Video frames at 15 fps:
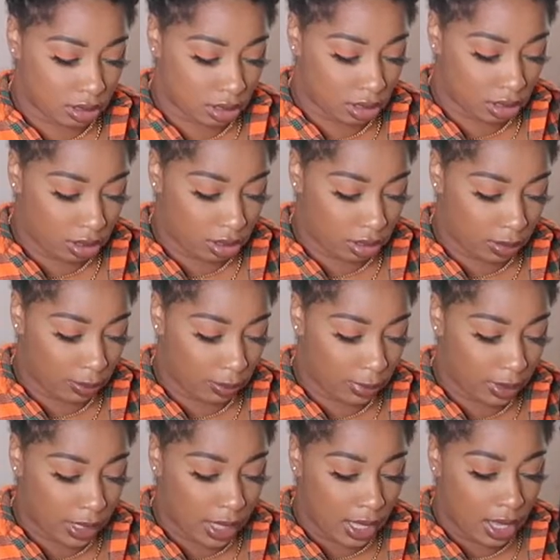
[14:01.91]

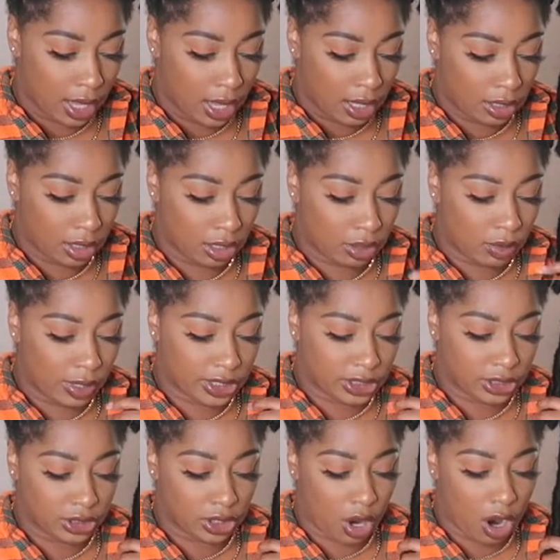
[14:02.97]
Another
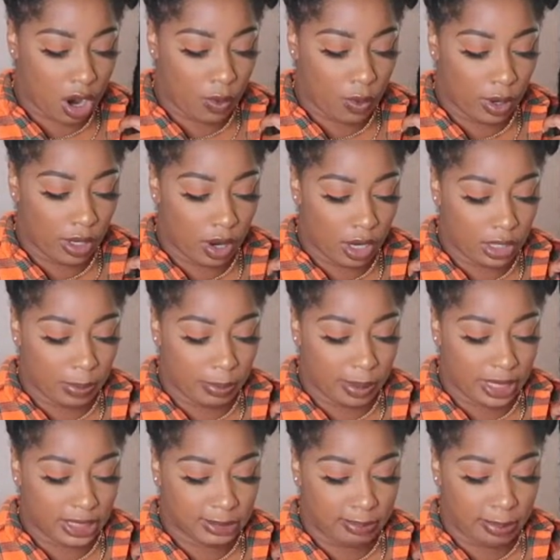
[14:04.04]
questions are, what are the
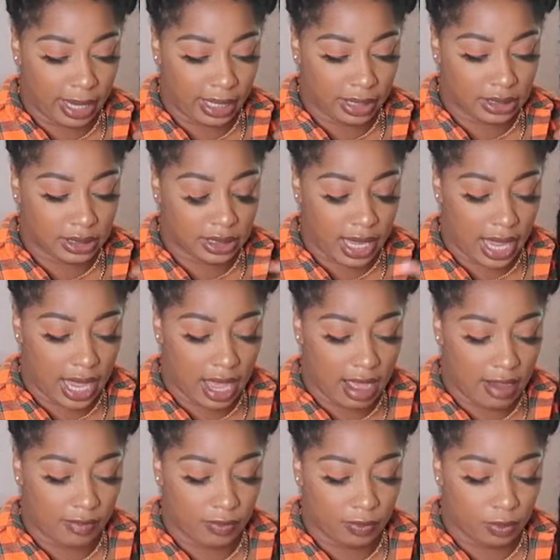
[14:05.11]
best banks to
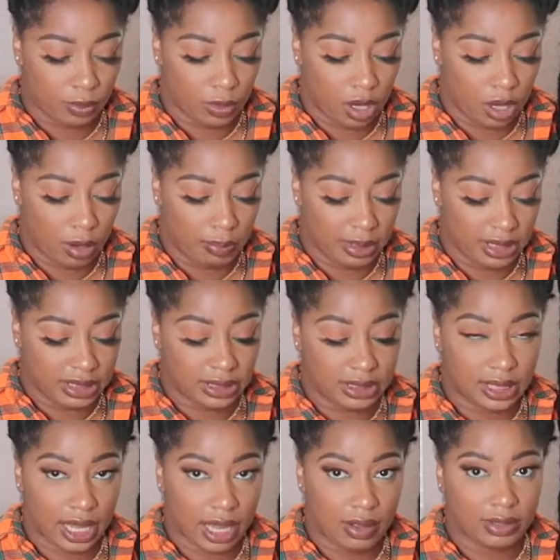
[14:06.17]
have business
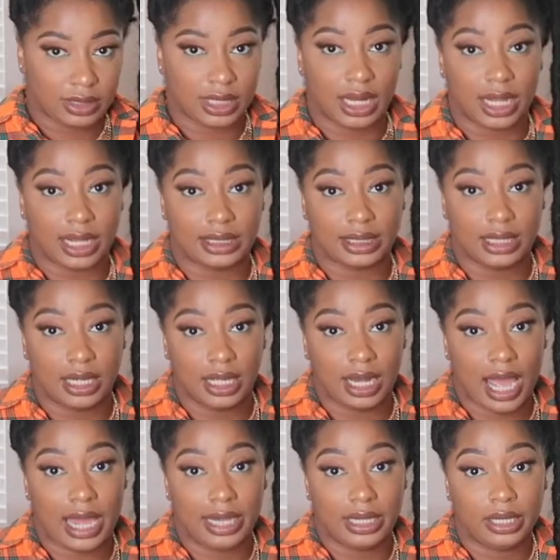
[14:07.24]
accounts? And like I said,
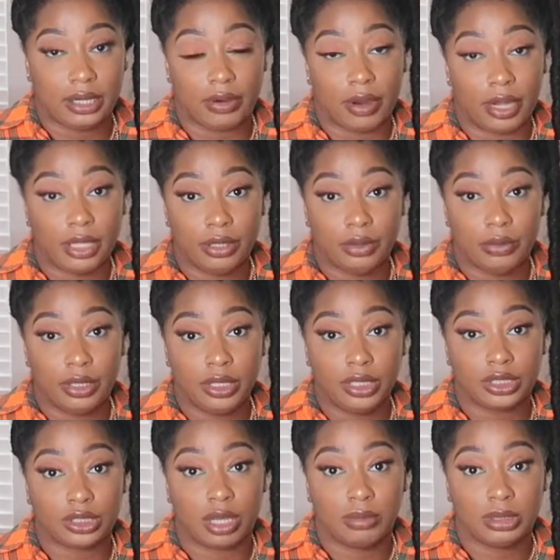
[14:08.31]
I did a credit union,
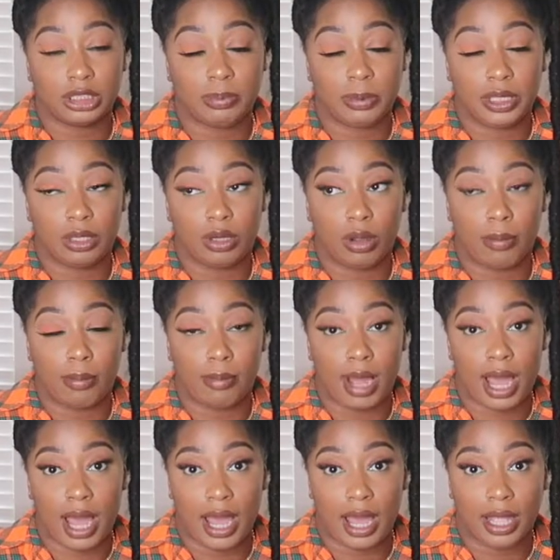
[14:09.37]
so I'm just speaking on
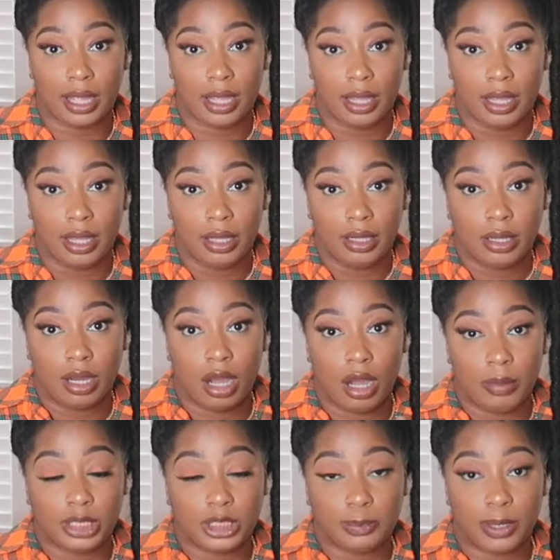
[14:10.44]
my
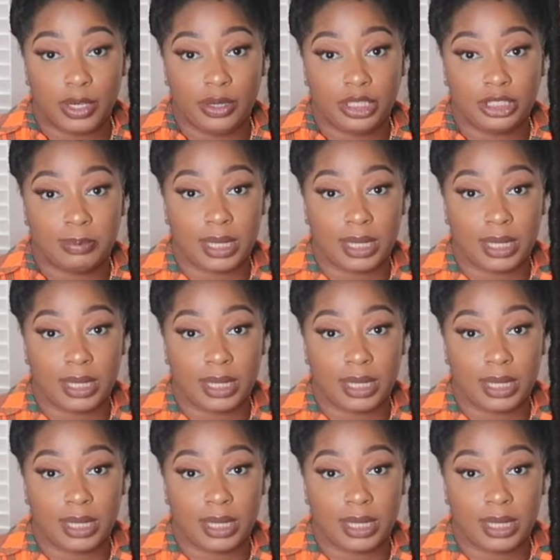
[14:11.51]
experience.